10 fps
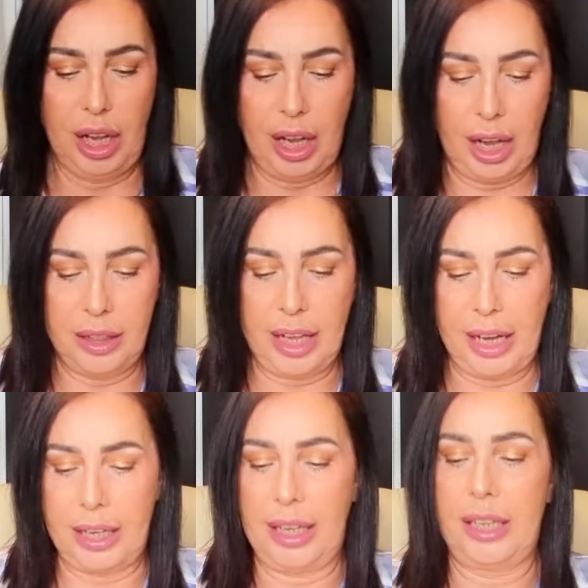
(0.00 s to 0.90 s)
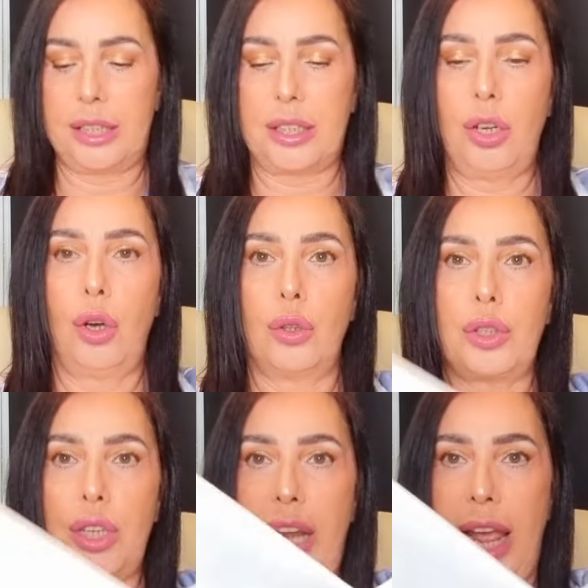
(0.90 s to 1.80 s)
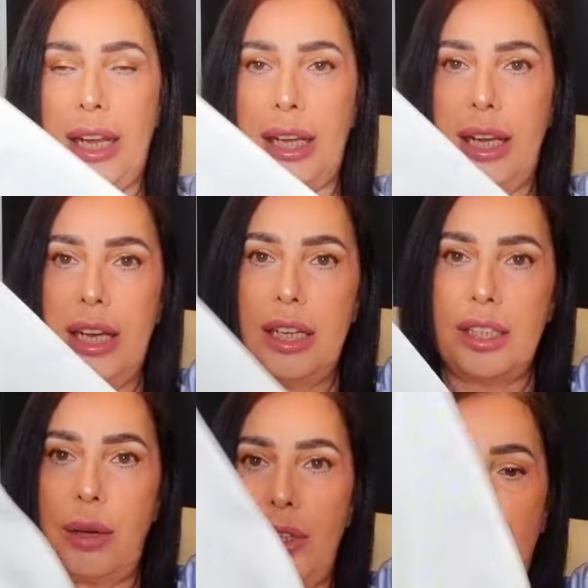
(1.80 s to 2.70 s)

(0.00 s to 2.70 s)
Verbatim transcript: and then it's halter neck. So it